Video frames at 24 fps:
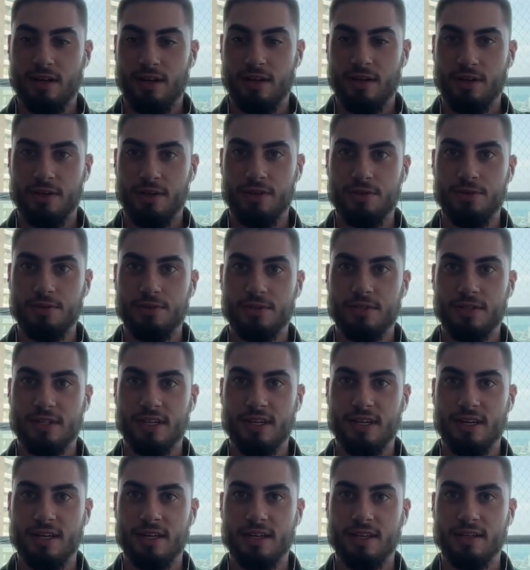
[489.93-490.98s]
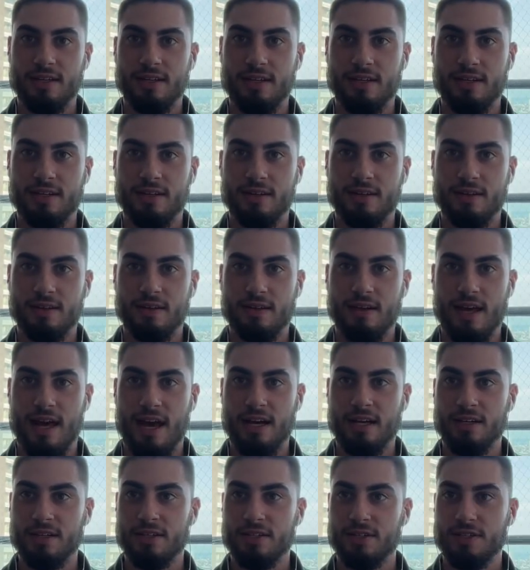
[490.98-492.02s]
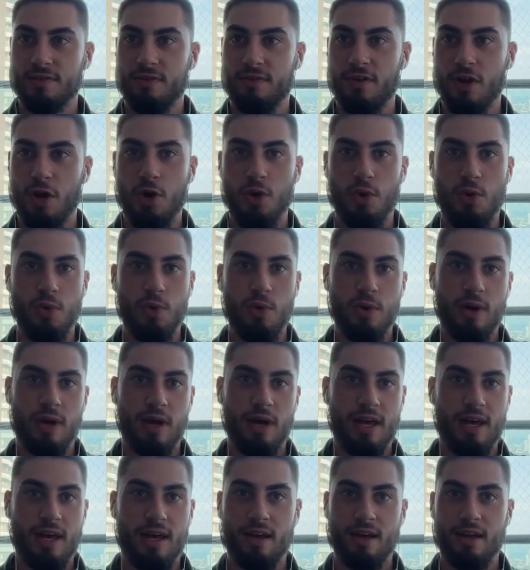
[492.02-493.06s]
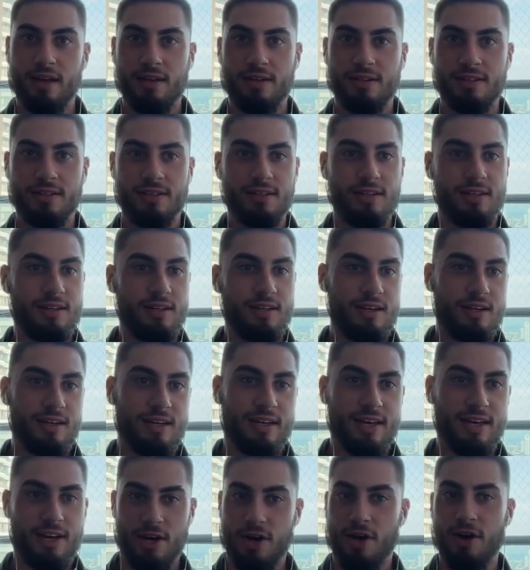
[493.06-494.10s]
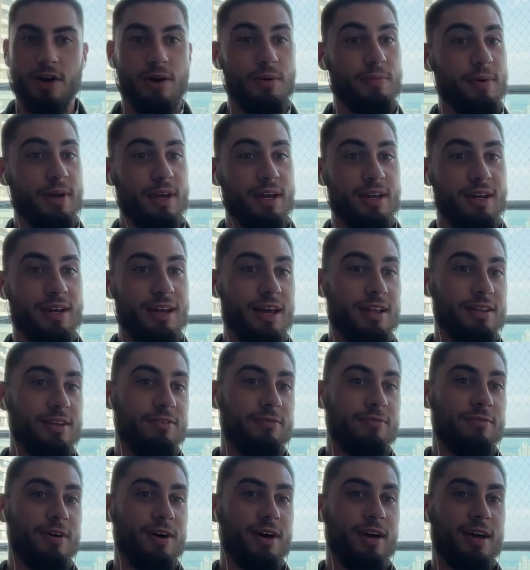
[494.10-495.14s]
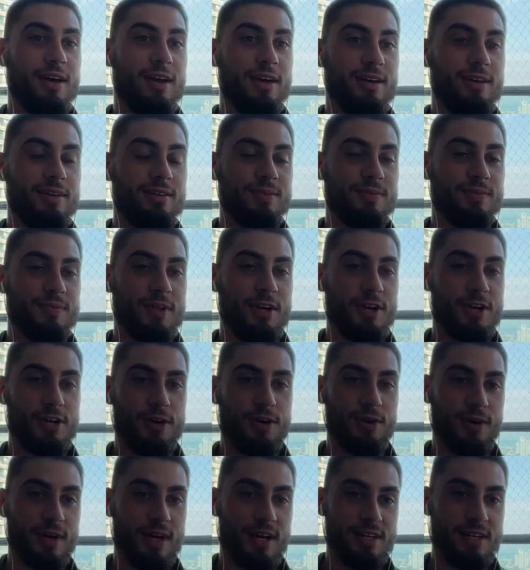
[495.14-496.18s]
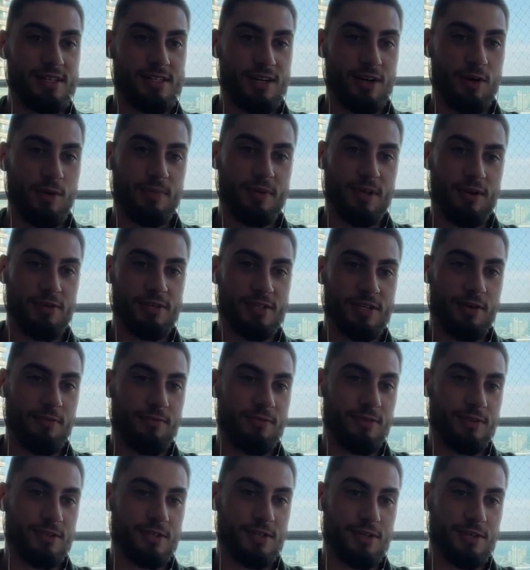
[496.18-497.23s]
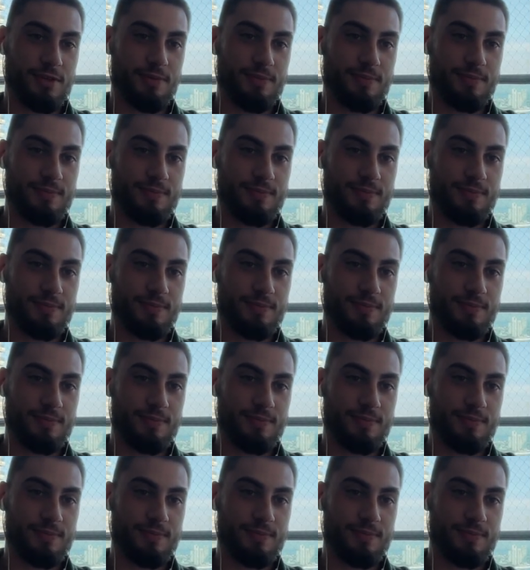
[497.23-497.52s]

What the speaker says: using Xflow and GitHub and Netlify. There you go, guys. I hope that was helpful to you.